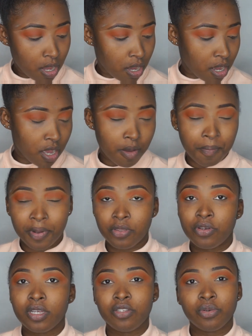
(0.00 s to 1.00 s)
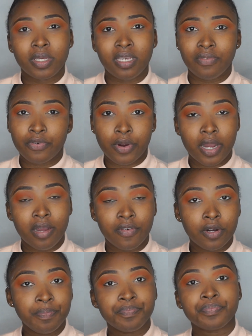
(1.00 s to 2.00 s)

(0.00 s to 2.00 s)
but you can do it either or either.